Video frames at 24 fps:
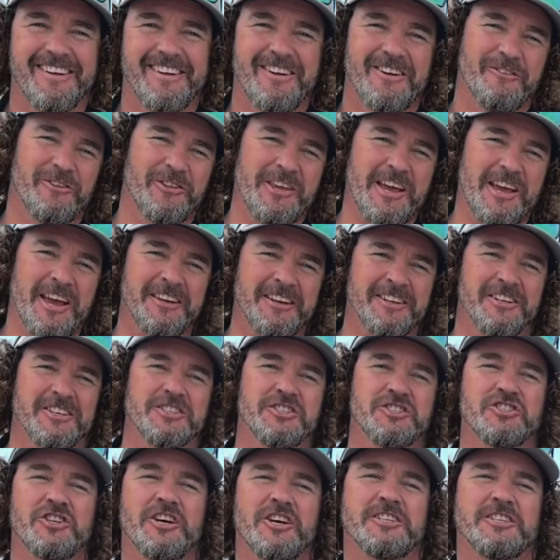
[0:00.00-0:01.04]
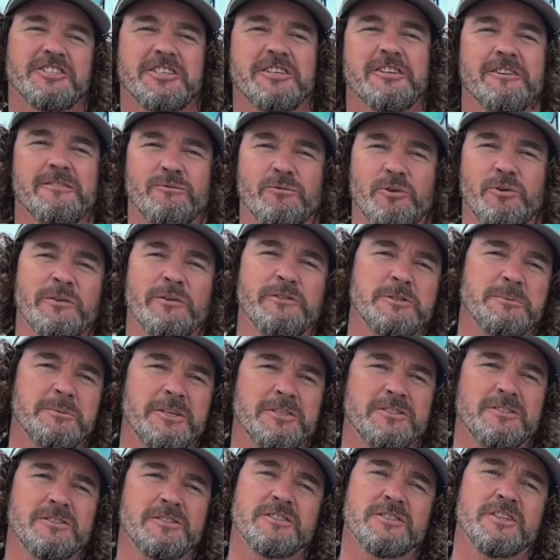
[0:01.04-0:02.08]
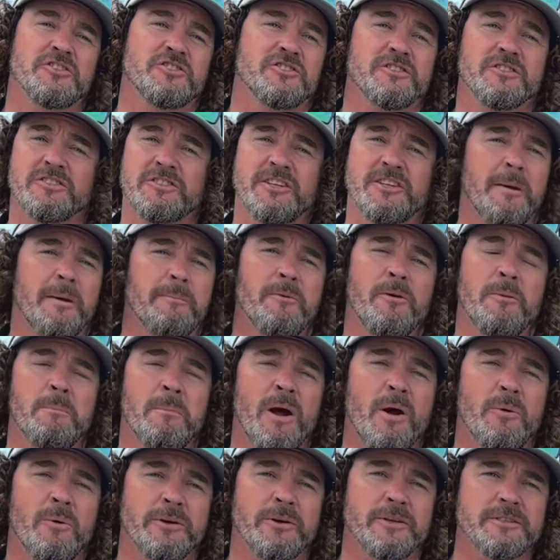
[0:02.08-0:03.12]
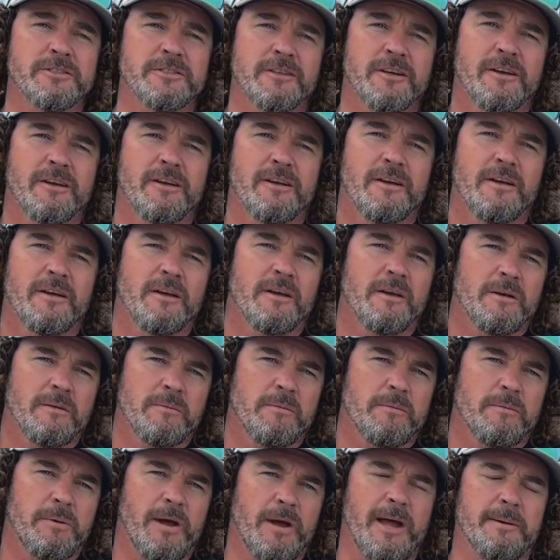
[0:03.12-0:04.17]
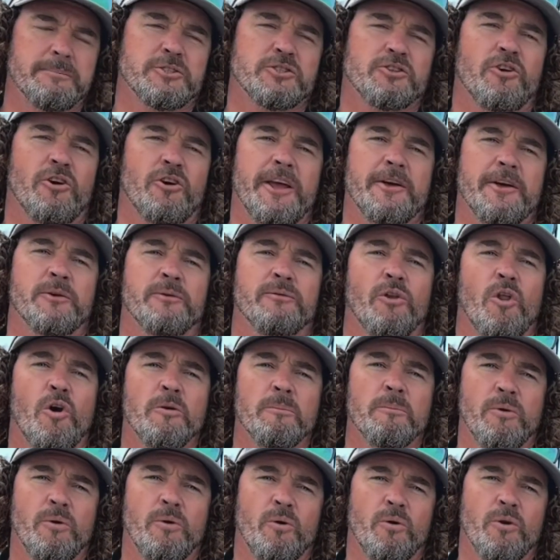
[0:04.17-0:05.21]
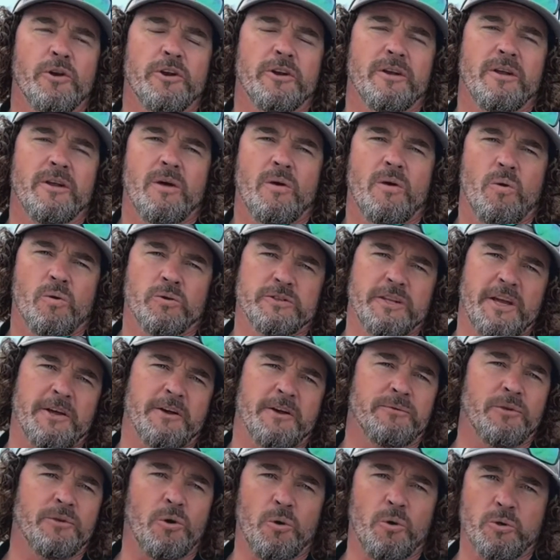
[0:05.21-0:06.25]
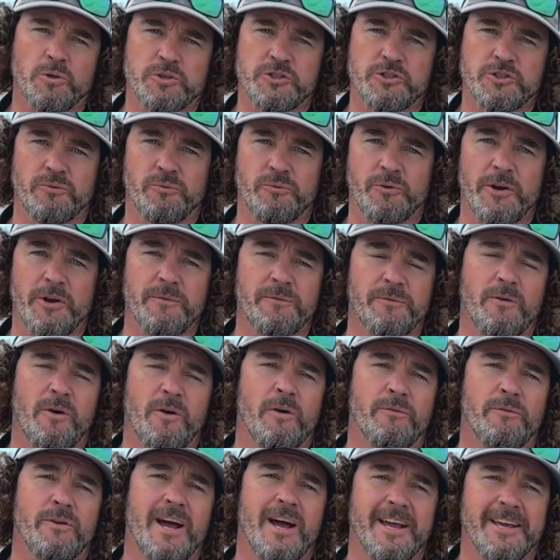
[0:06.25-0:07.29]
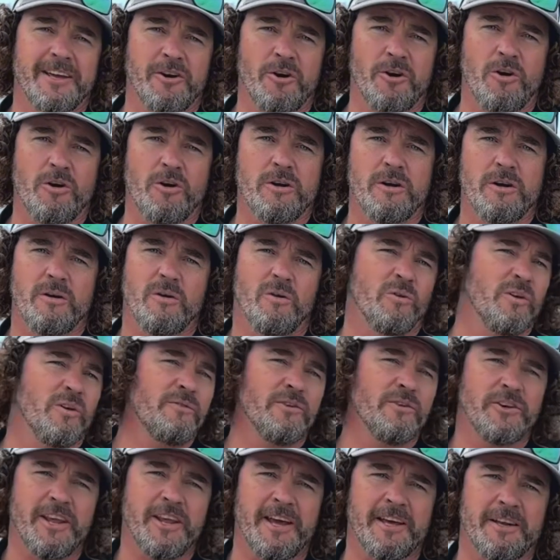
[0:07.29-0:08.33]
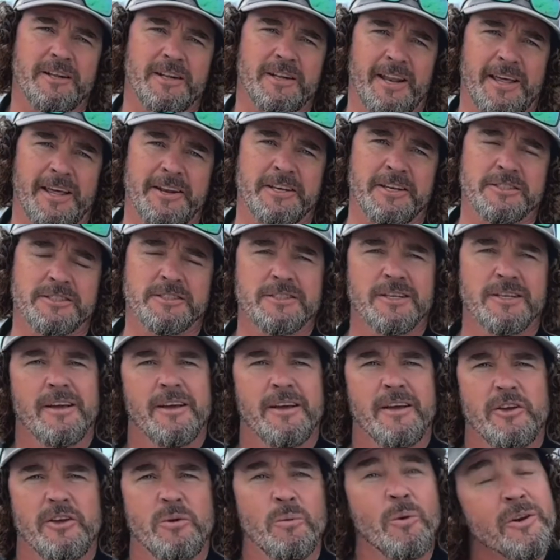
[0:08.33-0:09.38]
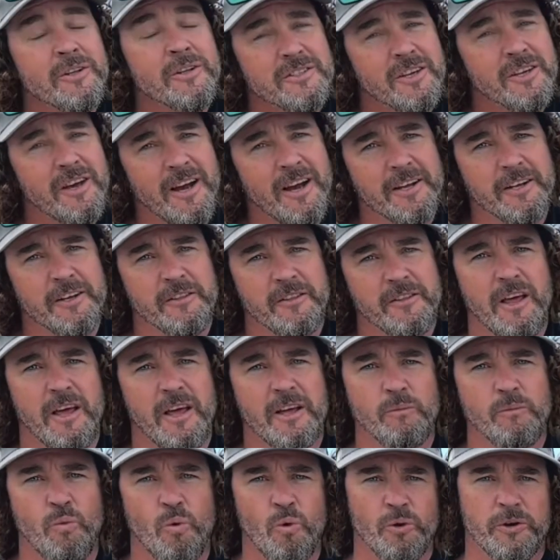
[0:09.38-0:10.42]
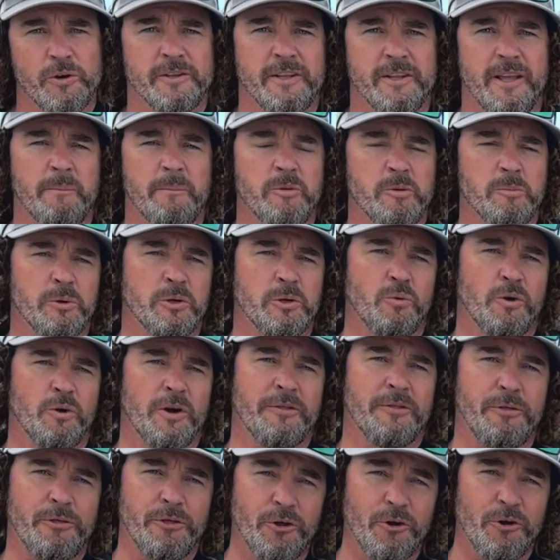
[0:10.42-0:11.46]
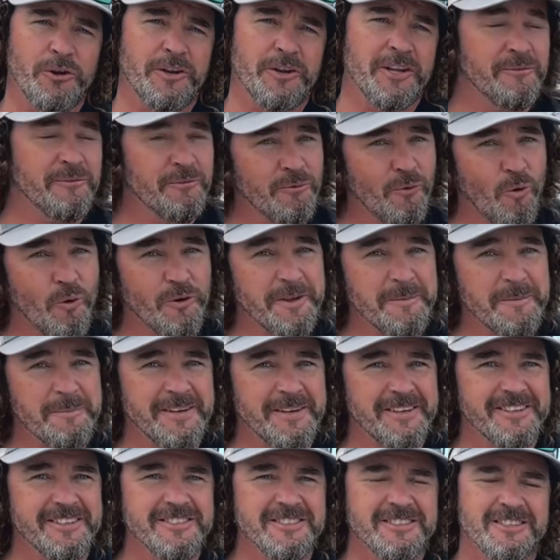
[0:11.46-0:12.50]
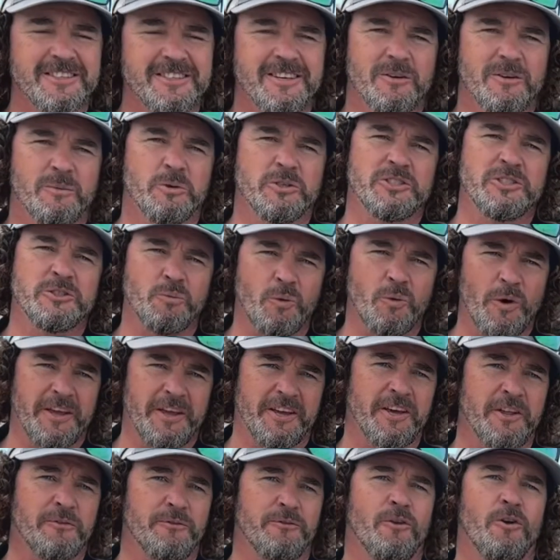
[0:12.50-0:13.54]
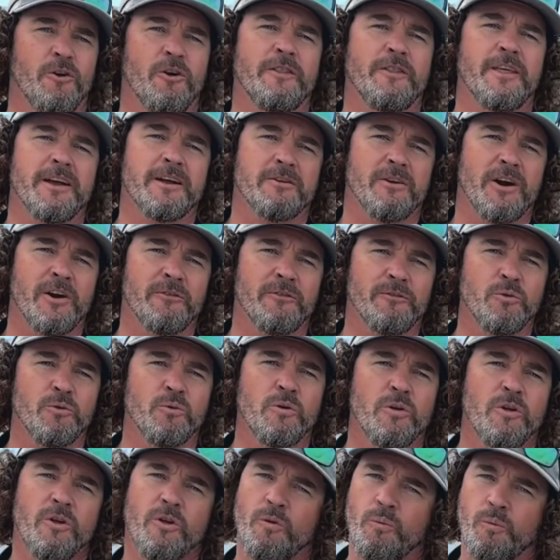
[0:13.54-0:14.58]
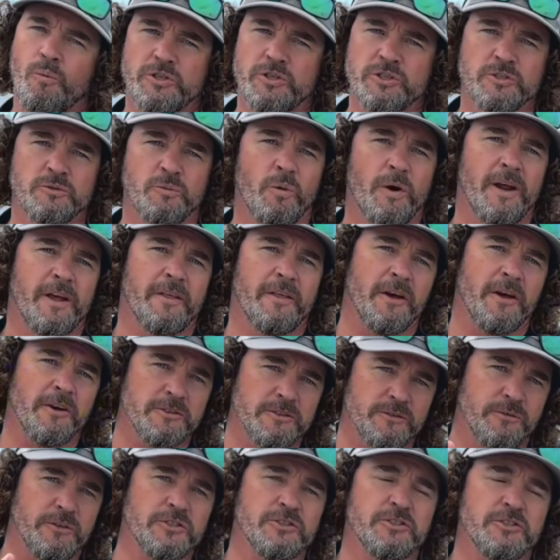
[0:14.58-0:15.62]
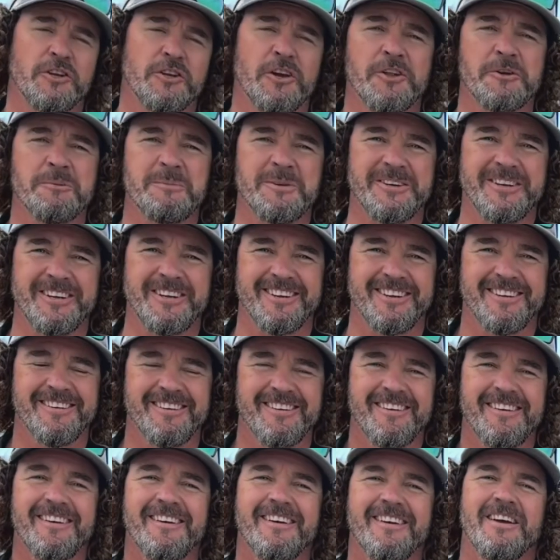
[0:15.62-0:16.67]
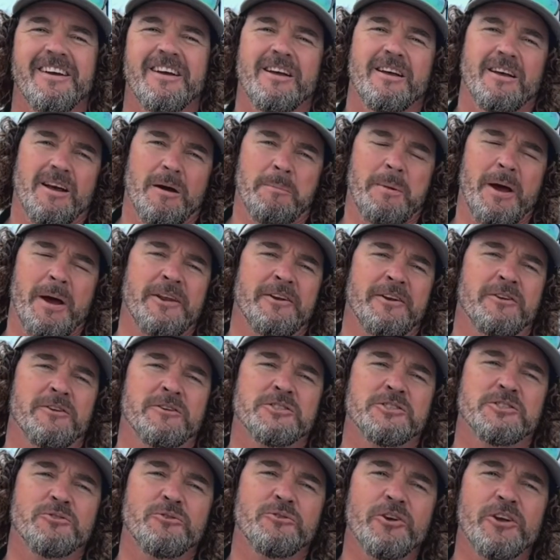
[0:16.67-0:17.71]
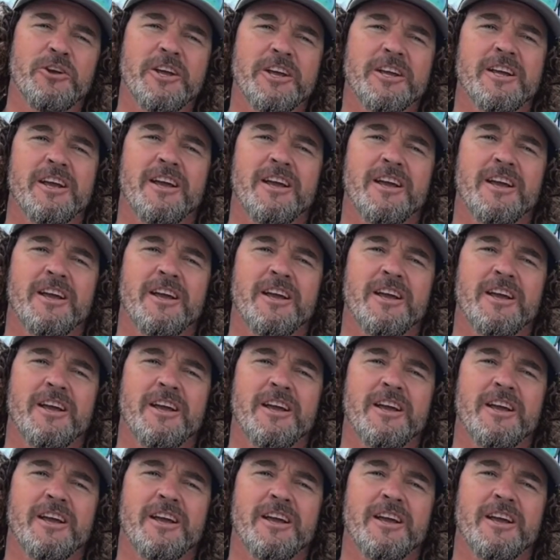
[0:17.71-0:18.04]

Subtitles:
For the anglers chasing reef species such as snapper and mowies, perhaps try out off Long Point or down off the Horseshoe Reef off Haycock or even down at Leonard's. You want to target that water depth between 30 and 40 metres, which is where you're going to find that gravel, which is where those fish are going to be. A paternoster rig,